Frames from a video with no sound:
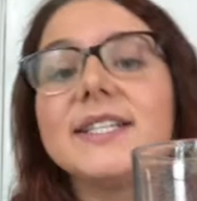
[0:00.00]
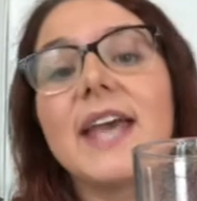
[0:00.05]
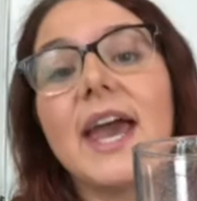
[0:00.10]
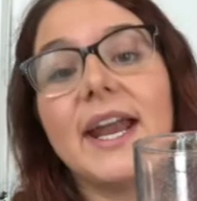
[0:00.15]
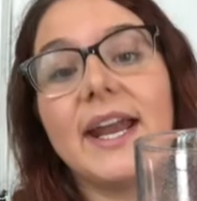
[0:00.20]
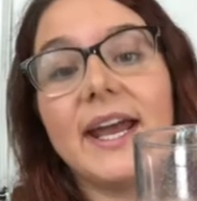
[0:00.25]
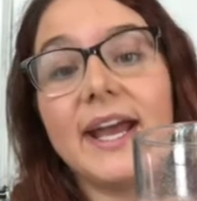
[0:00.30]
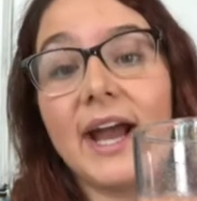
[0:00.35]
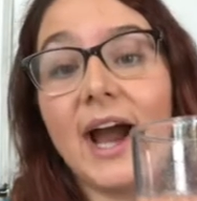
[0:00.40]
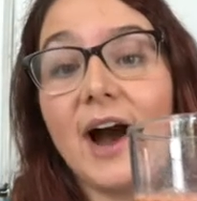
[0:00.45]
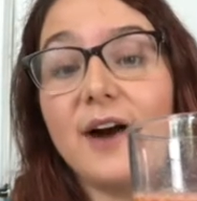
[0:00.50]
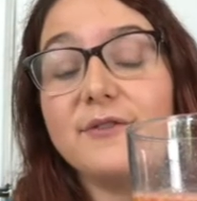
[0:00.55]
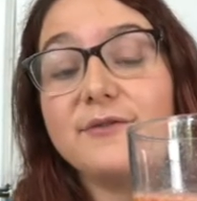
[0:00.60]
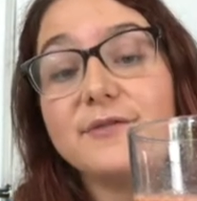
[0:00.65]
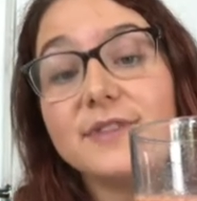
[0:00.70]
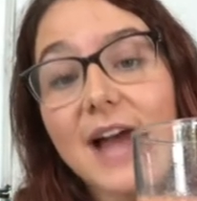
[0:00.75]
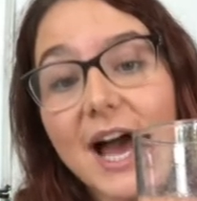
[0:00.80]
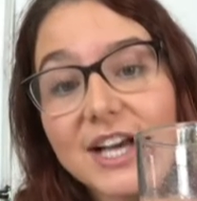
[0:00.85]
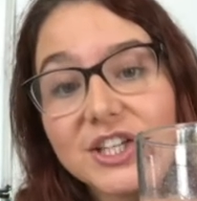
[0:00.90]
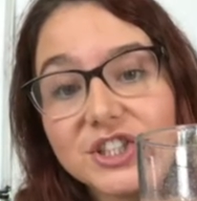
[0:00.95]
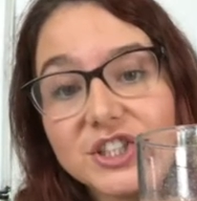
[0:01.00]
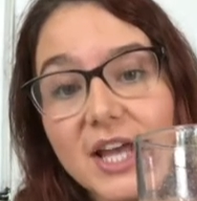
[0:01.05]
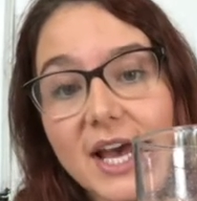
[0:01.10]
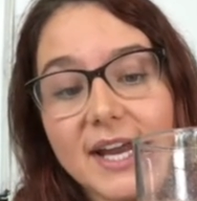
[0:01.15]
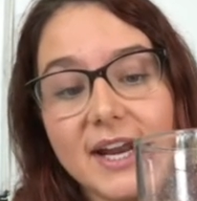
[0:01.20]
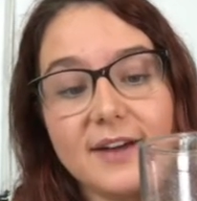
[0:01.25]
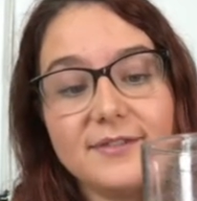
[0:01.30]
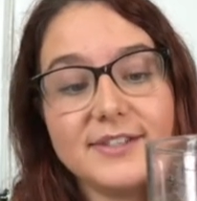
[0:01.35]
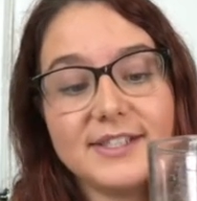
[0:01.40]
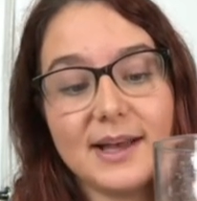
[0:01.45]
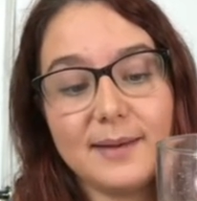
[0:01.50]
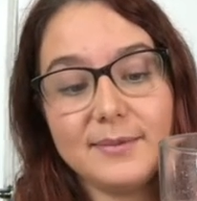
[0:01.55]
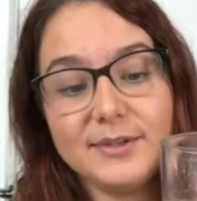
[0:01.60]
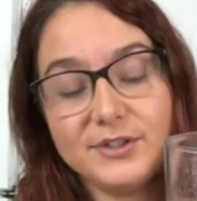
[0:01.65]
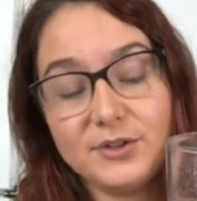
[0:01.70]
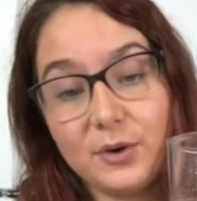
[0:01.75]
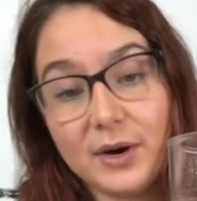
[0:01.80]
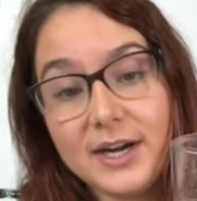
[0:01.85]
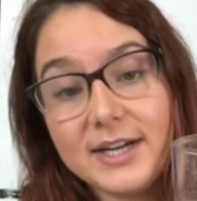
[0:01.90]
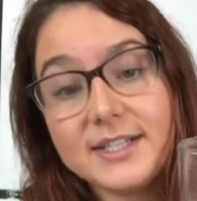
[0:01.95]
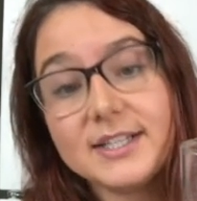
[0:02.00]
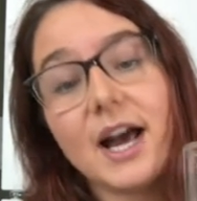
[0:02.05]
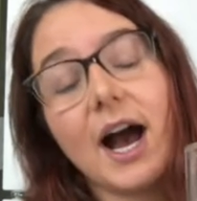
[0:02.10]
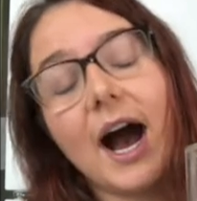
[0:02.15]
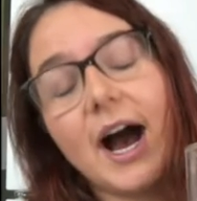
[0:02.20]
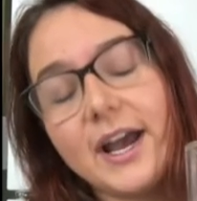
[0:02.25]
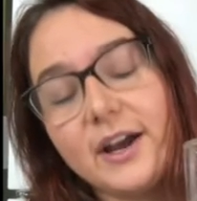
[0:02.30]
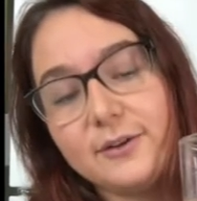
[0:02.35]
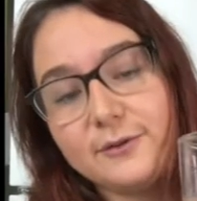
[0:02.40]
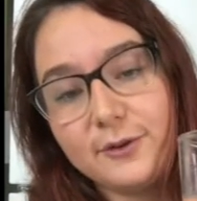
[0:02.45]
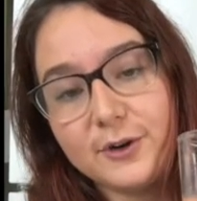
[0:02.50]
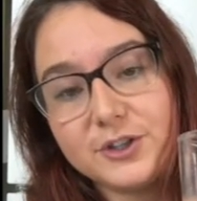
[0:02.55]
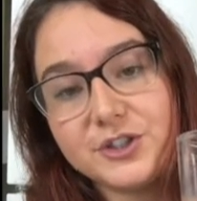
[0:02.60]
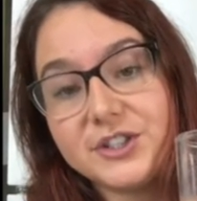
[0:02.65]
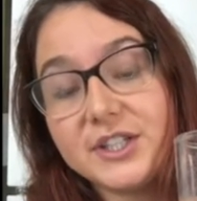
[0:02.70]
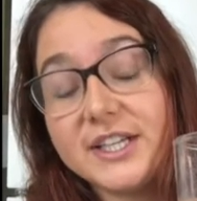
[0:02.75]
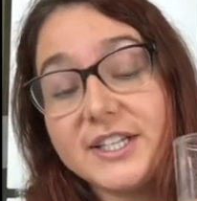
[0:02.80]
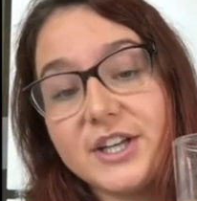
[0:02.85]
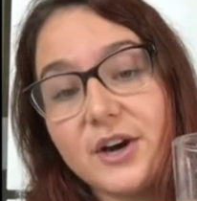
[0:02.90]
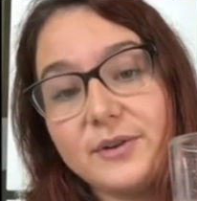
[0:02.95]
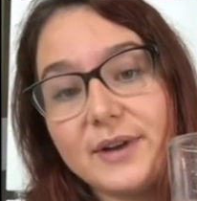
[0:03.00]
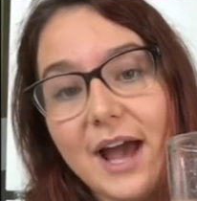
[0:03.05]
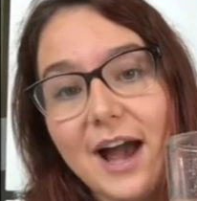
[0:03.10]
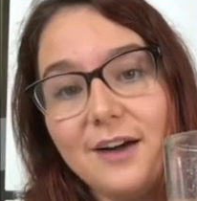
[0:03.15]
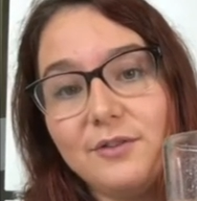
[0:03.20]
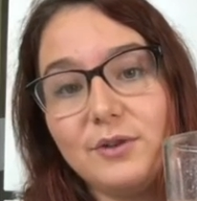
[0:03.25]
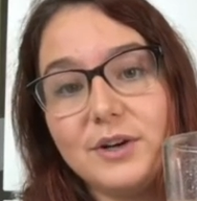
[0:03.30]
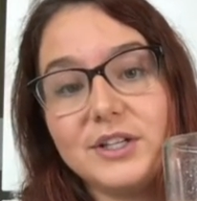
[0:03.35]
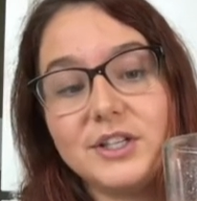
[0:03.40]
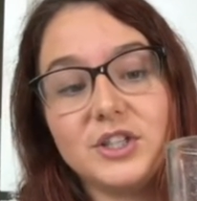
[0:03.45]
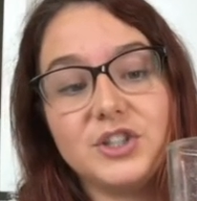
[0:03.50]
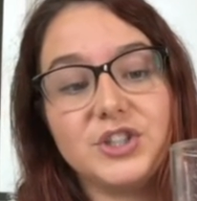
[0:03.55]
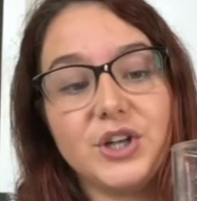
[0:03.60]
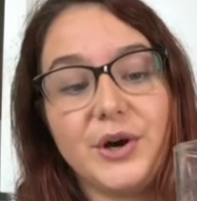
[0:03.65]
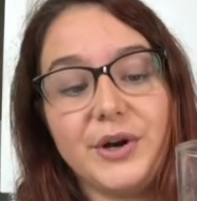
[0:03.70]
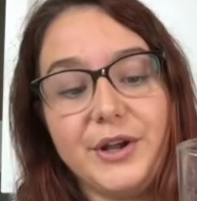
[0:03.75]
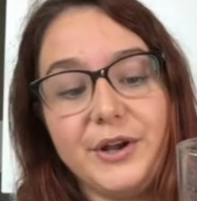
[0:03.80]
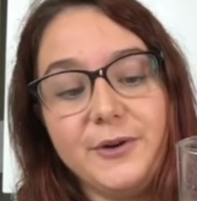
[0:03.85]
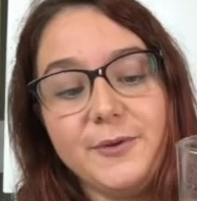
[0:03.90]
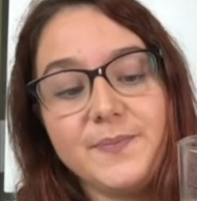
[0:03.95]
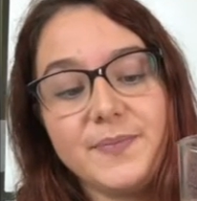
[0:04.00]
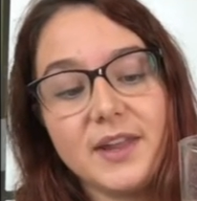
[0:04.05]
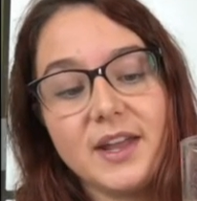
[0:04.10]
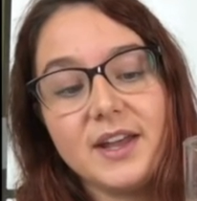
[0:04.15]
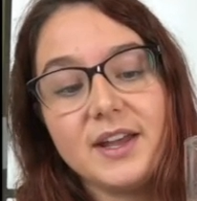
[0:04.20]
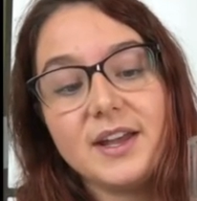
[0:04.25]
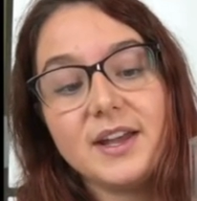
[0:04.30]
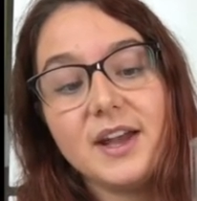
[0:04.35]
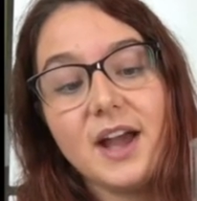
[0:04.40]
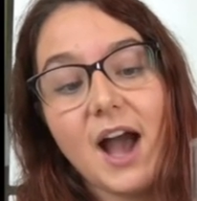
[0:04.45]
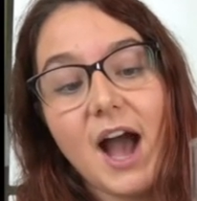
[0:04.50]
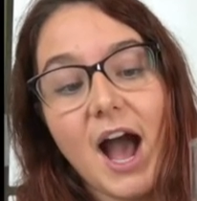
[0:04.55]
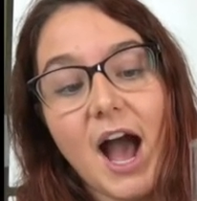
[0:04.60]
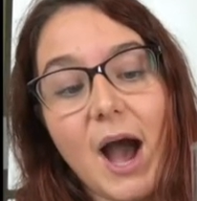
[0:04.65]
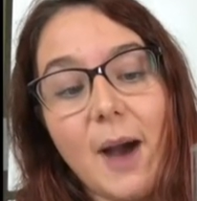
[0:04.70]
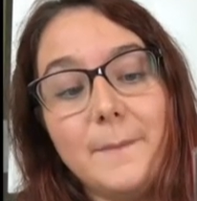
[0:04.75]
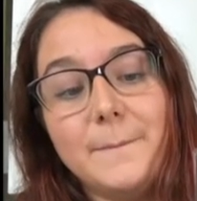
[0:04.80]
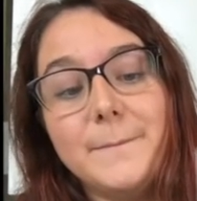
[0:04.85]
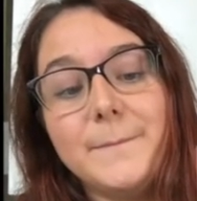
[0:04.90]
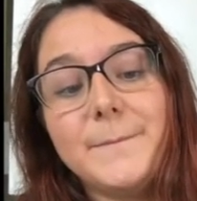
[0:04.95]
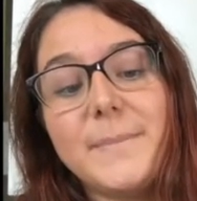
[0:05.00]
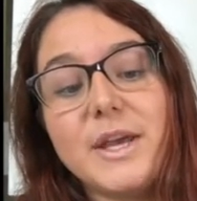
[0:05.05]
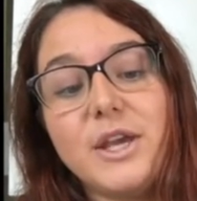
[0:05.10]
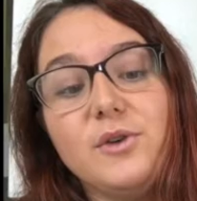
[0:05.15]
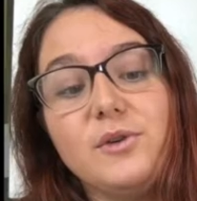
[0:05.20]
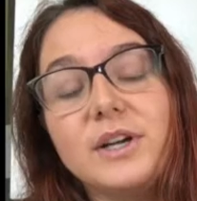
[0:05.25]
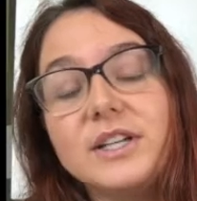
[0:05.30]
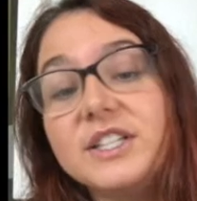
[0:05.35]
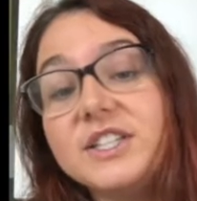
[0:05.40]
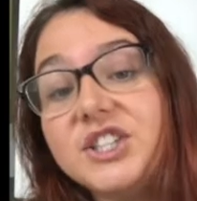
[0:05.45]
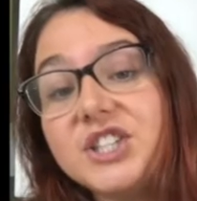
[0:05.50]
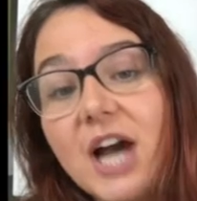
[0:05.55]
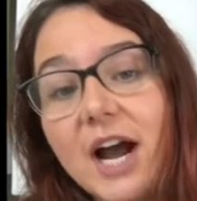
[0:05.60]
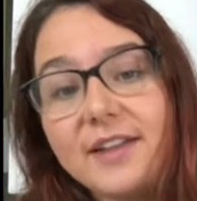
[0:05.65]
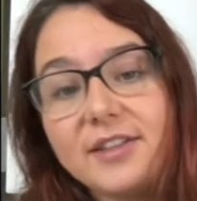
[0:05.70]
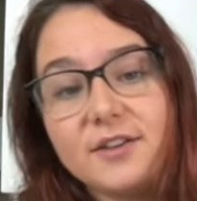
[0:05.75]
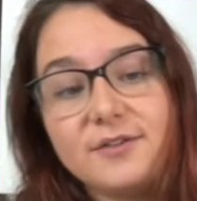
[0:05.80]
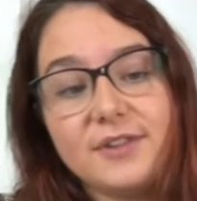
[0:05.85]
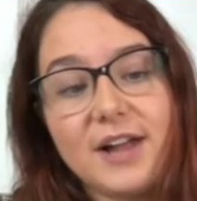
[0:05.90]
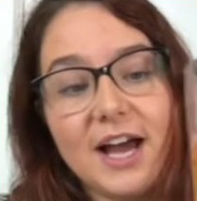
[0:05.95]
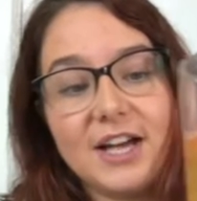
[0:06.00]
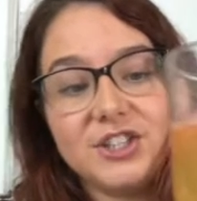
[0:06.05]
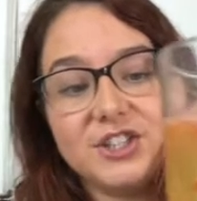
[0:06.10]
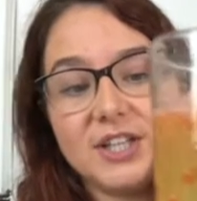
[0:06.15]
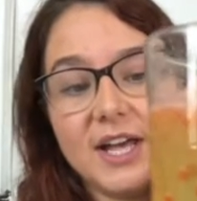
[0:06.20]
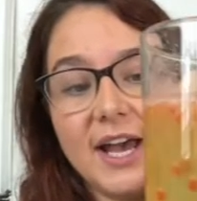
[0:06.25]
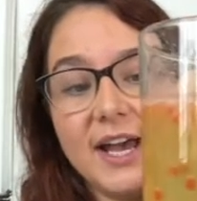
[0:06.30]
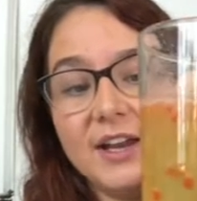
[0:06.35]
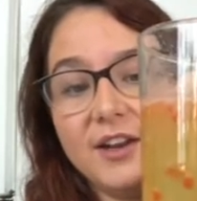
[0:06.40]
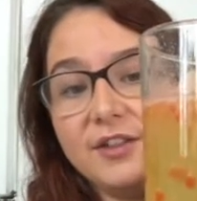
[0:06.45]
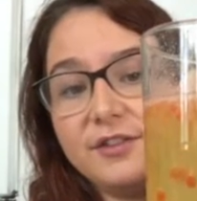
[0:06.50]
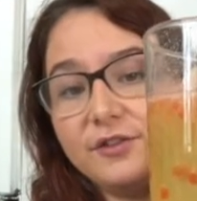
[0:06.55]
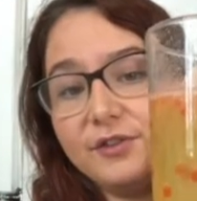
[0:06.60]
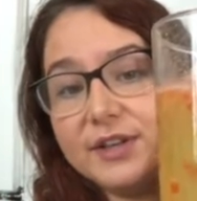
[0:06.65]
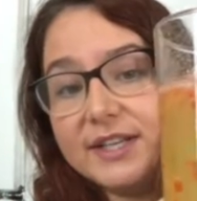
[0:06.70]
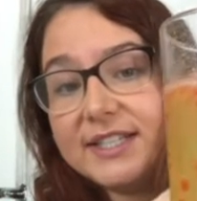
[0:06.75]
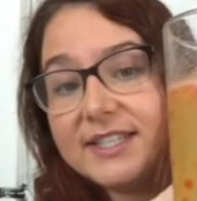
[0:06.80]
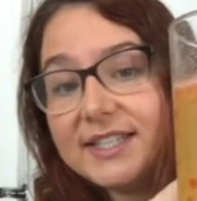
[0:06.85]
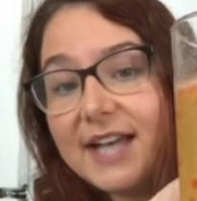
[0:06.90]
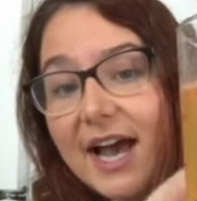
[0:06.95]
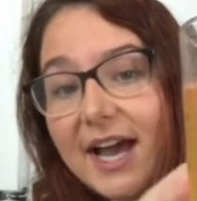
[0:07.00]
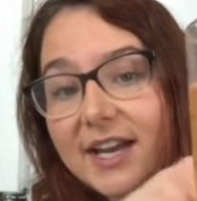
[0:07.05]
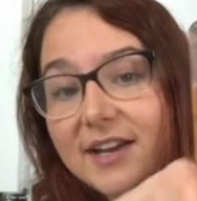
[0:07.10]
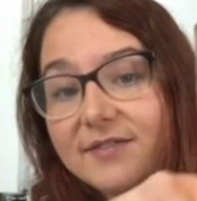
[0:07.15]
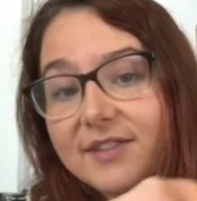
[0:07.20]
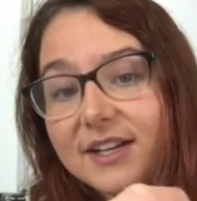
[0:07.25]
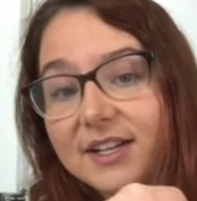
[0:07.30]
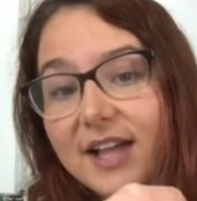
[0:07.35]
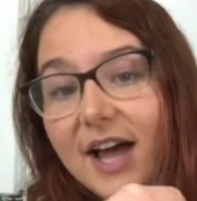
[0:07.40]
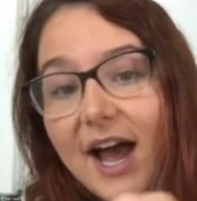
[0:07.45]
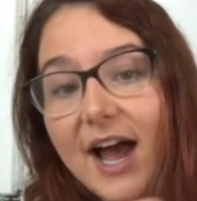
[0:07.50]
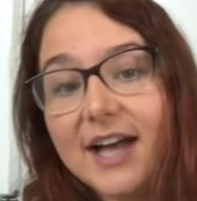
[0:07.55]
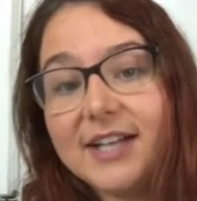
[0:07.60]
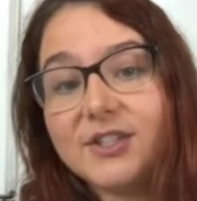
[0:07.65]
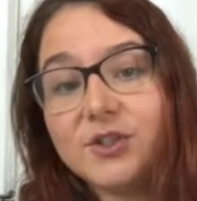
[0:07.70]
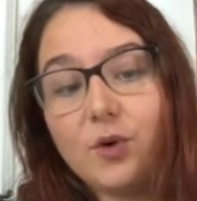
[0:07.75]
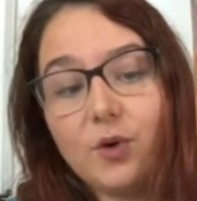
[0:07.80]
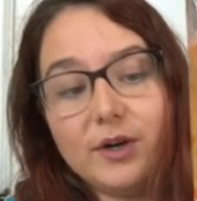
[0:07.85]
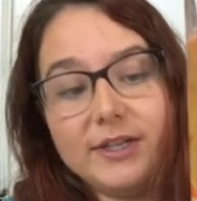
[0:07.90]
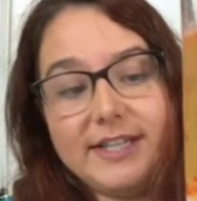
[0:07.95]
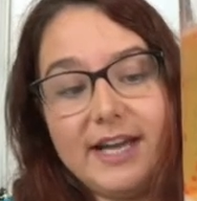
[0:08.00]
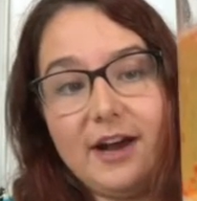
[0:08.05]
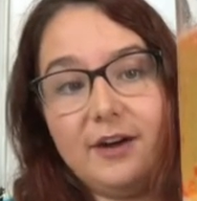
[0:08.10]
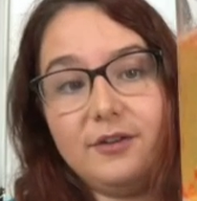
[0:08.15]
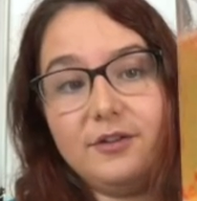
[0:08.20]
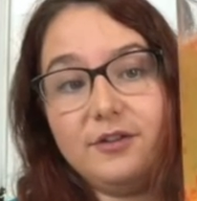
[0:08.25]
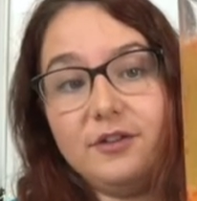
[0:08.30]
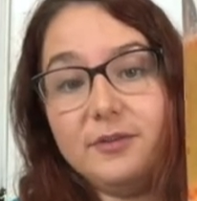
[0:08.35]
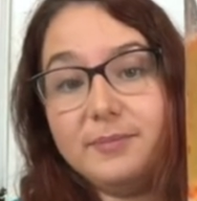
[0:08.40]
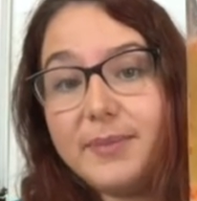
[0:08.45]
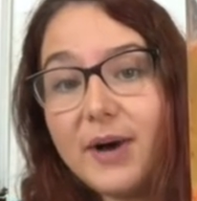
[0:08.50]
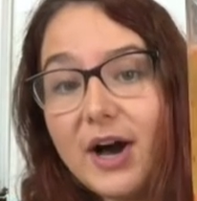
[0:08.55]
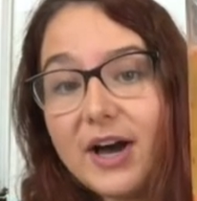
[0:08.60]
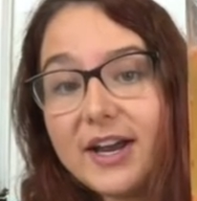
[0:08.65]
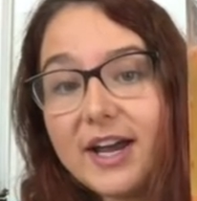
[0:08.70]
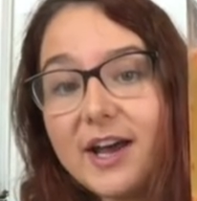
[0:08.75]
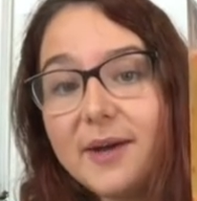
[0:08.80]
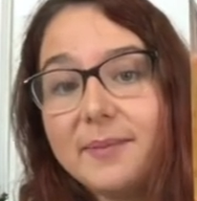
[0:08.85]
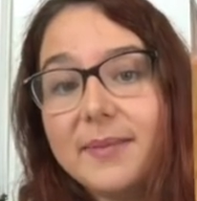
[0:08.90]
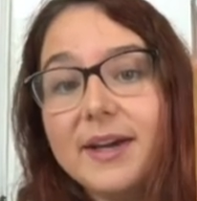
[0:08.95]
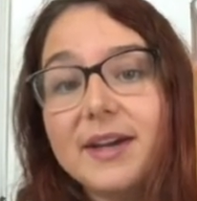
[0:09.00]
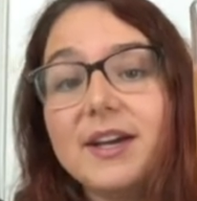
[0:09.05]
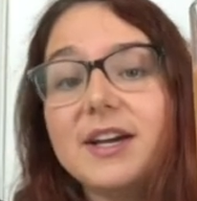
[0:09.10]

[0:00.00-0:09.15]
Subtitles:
getting a flashlight of some sort. I unfortunately don't have one to show you, but you can shine the flashlight through the side of the glass or down through the bottom.